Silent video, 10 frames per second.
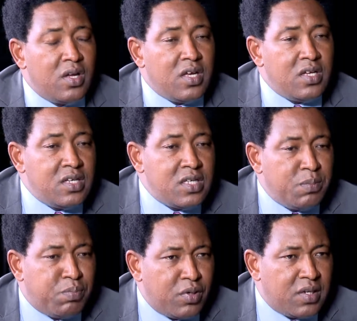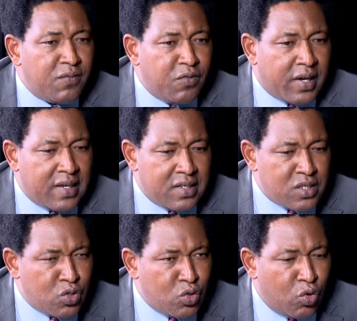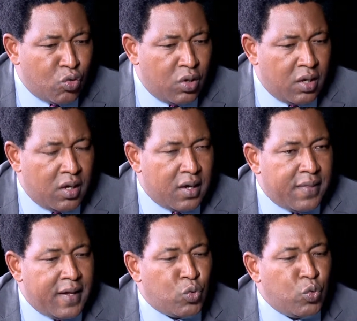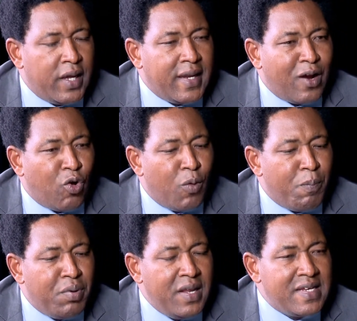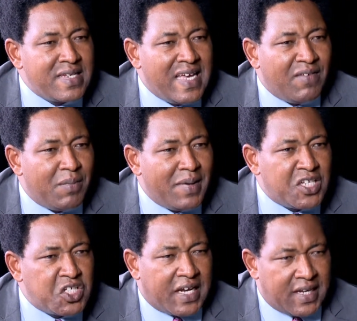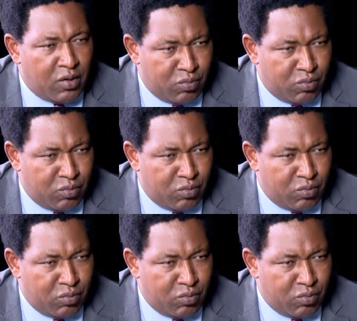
it is important for Kenyans to know that we are in a complete government shutdown.